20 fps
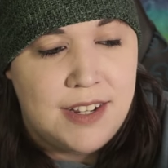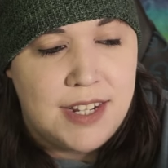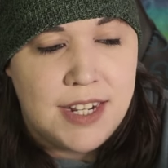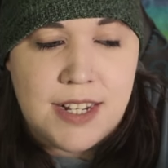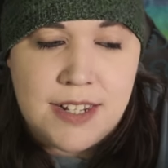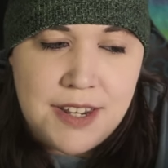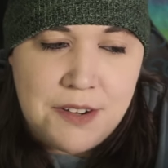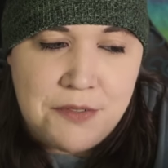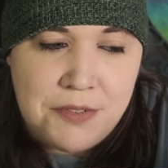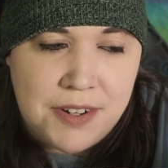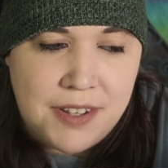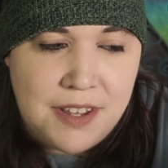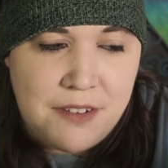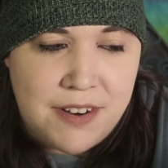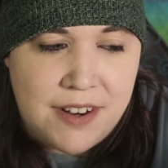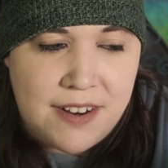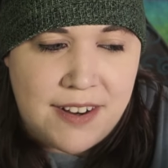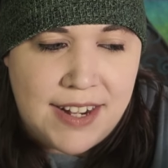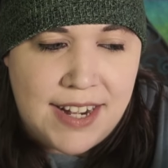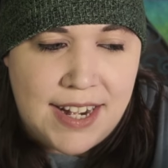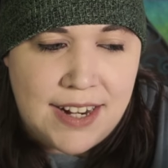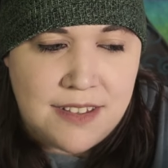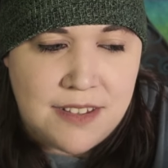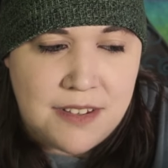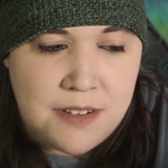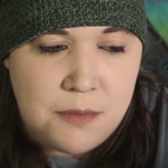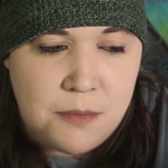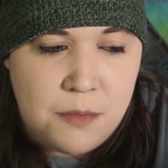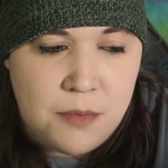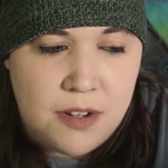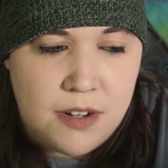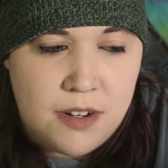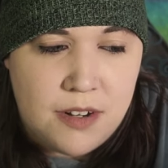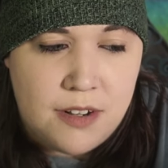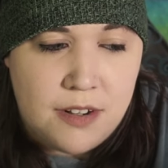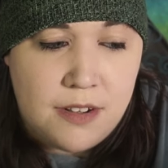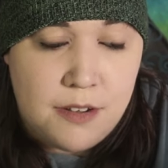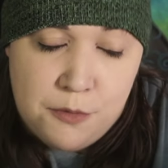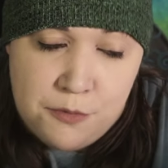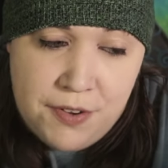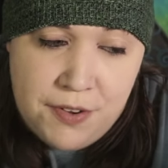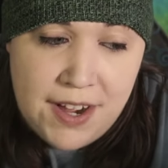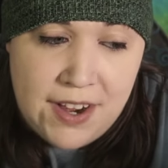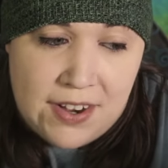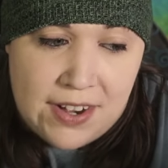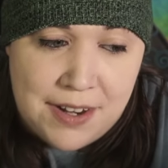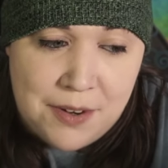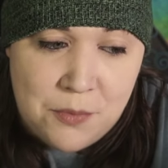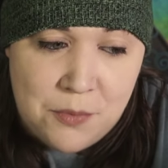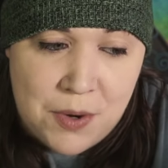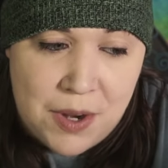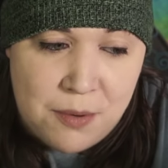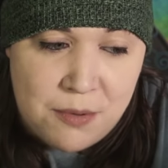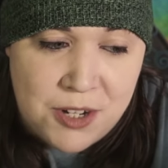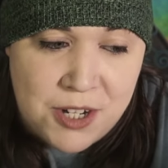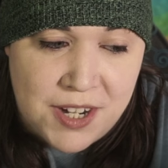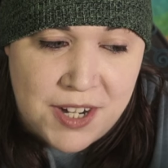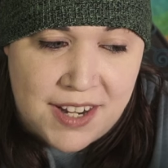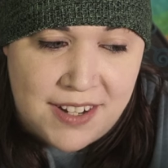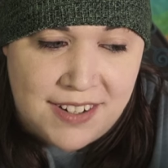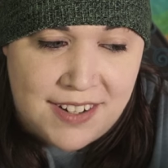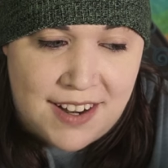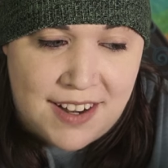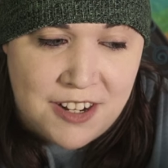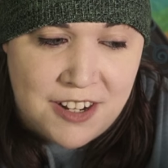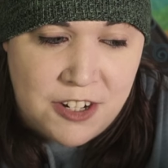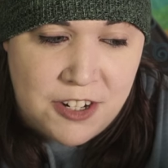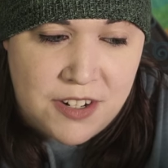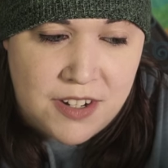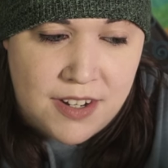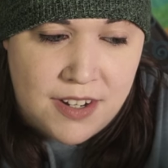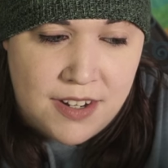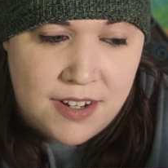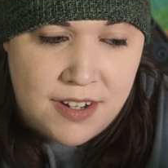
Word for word: Is he really very handsome? Very, Wei Wuxian gushed.